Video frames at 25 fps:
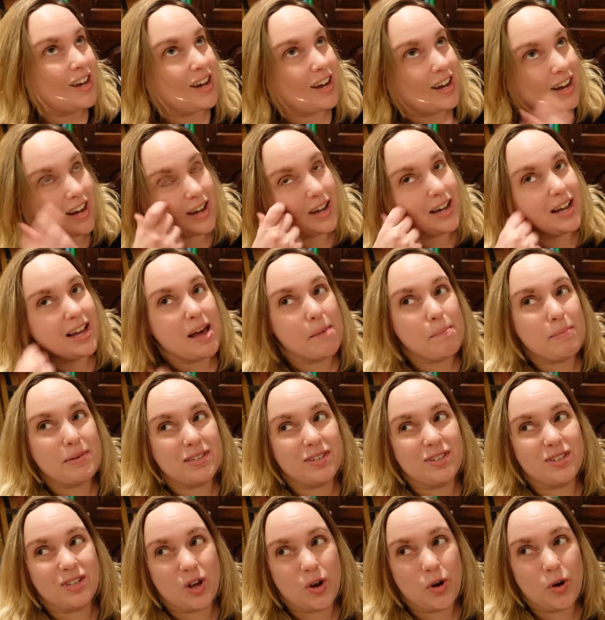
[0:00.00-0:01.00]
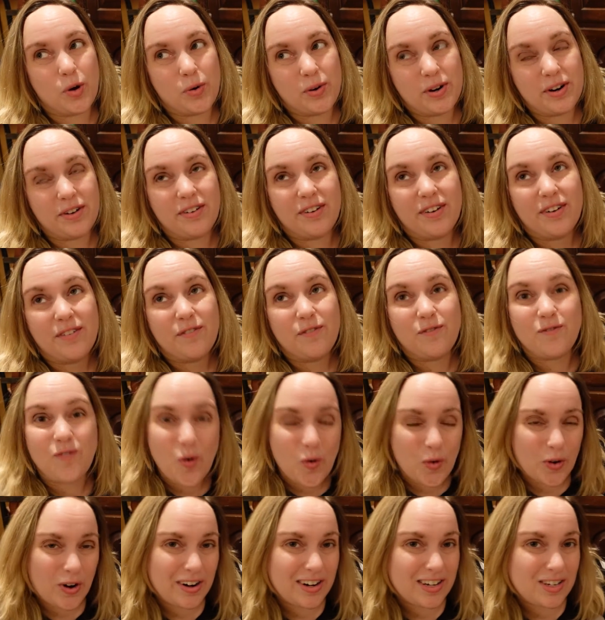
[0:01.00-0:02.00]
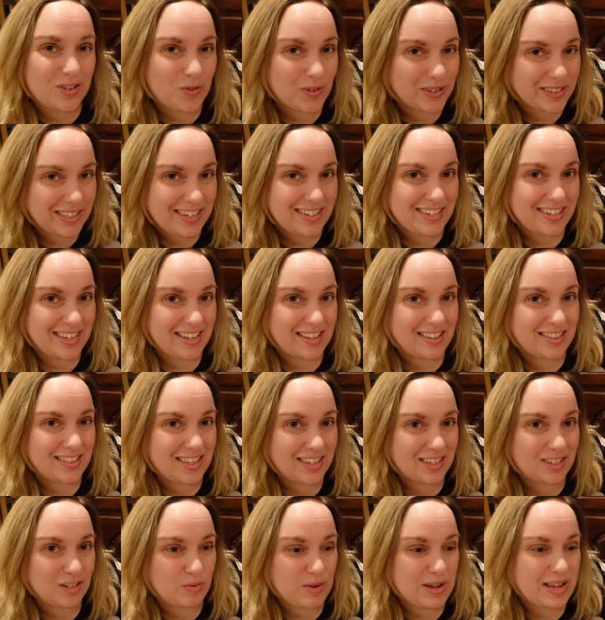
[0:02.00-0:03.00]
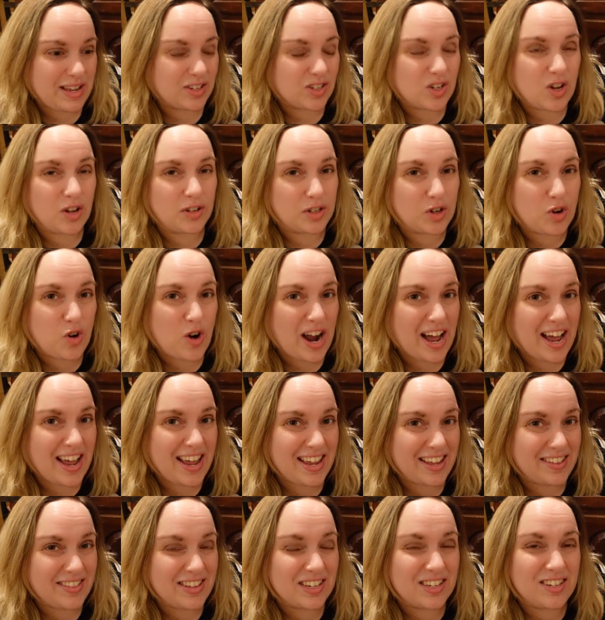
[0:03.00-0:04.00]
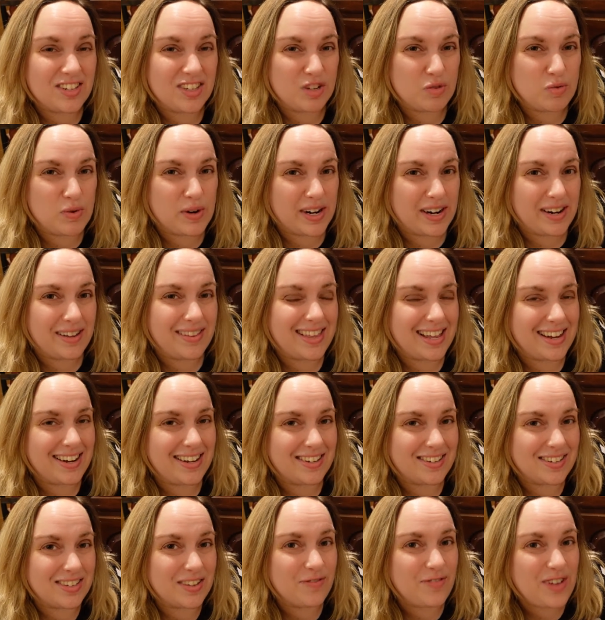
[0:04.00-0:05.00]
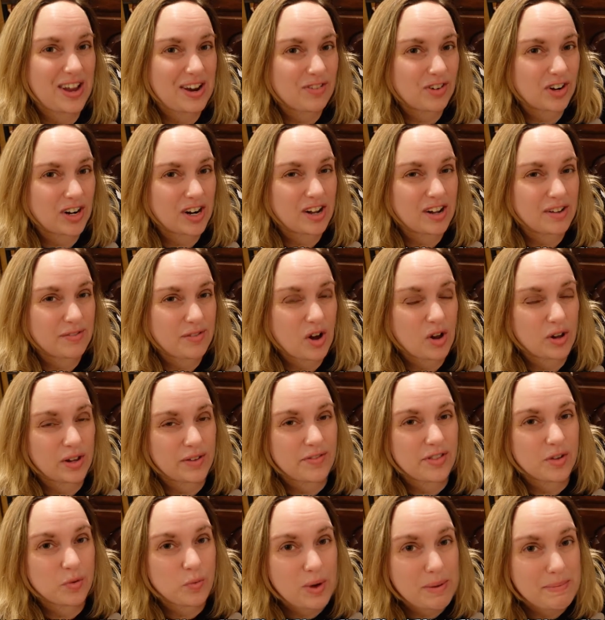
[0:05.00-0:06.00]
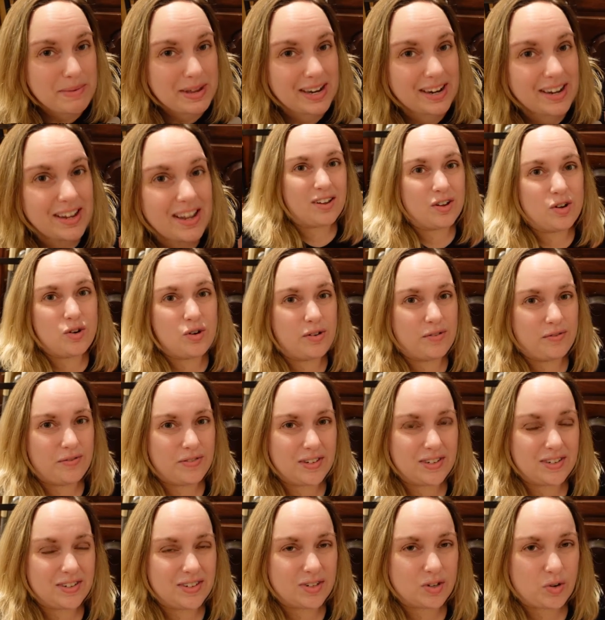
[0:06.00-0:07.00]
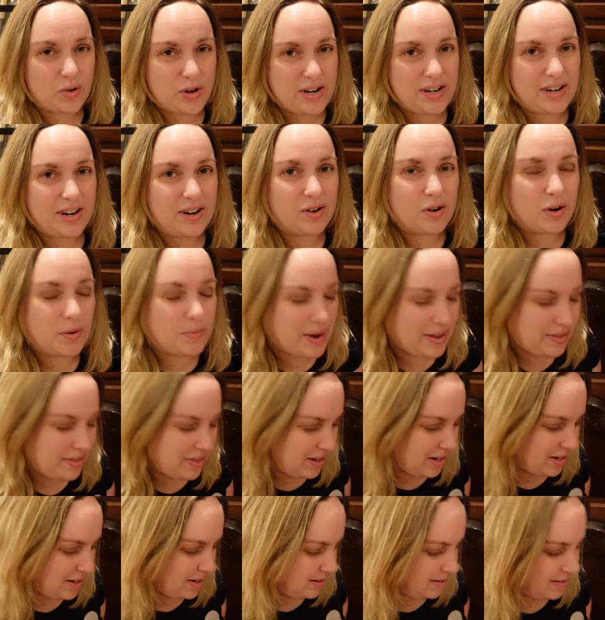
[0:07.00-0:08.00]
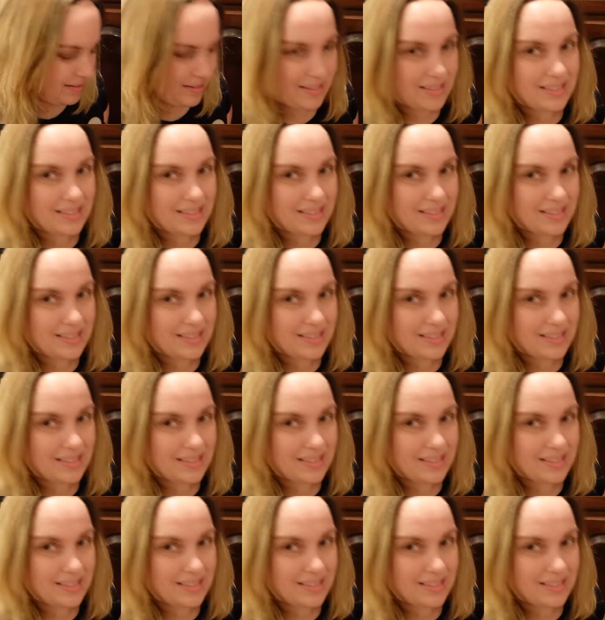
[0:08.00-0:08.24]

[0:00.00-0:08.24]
Episode 4 is releasing this week. It's called Crying, and this is the one that is the favorite of all of the women who have screened it or read the